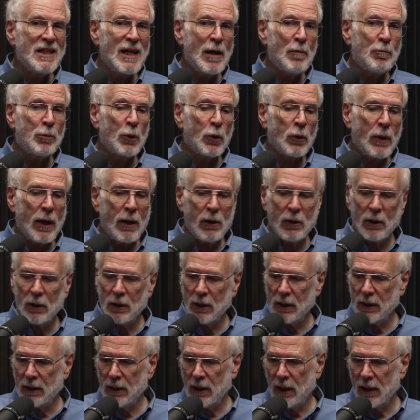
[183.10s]

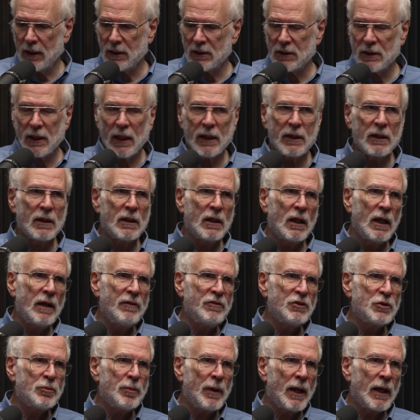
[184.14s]
temporarily extended
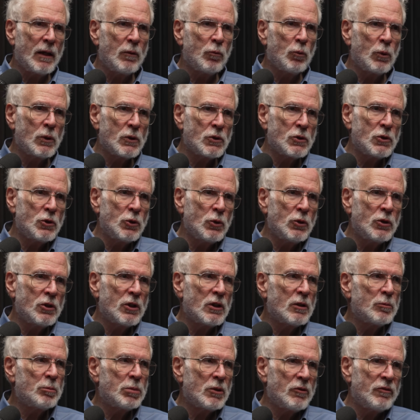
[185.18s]
lifespan was due to
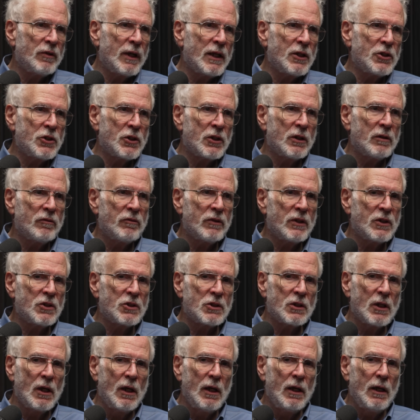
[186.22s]
the prevention of
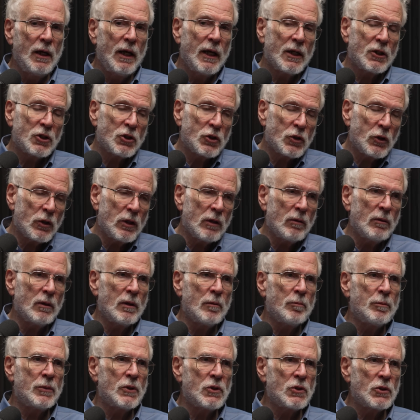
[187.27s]
this extremely
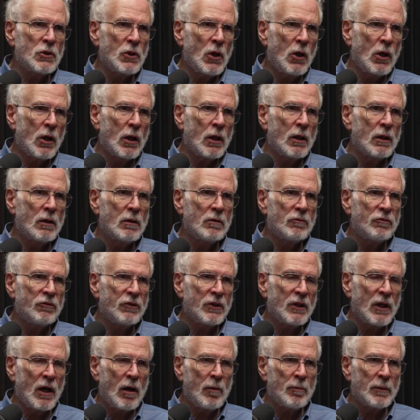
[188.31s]
bizarre
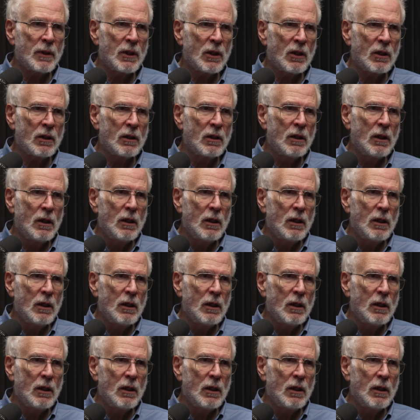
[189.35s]
phenomenon.